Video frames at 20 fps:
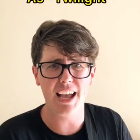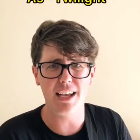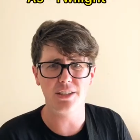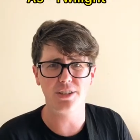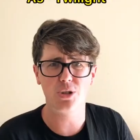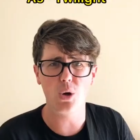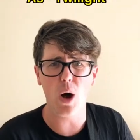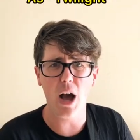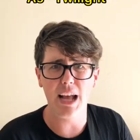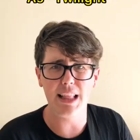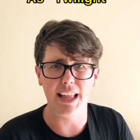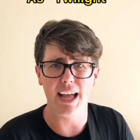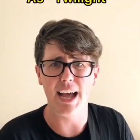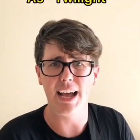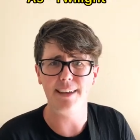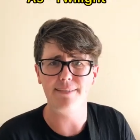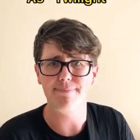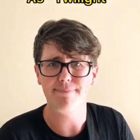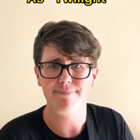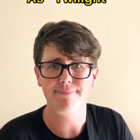as
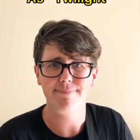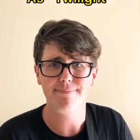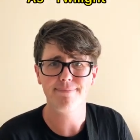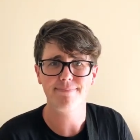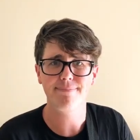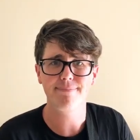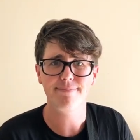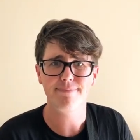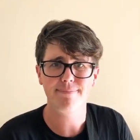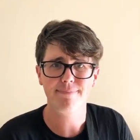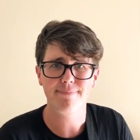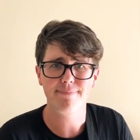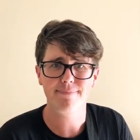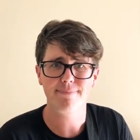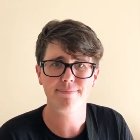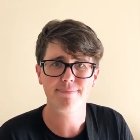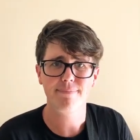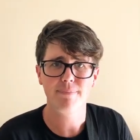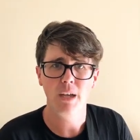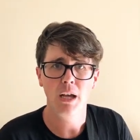Twilight.
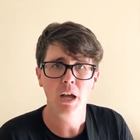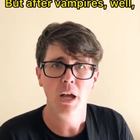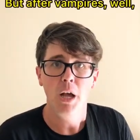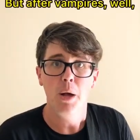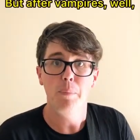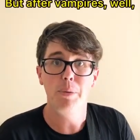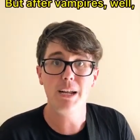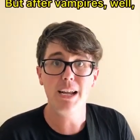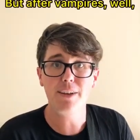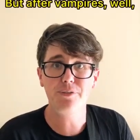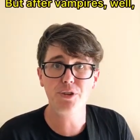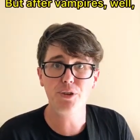But after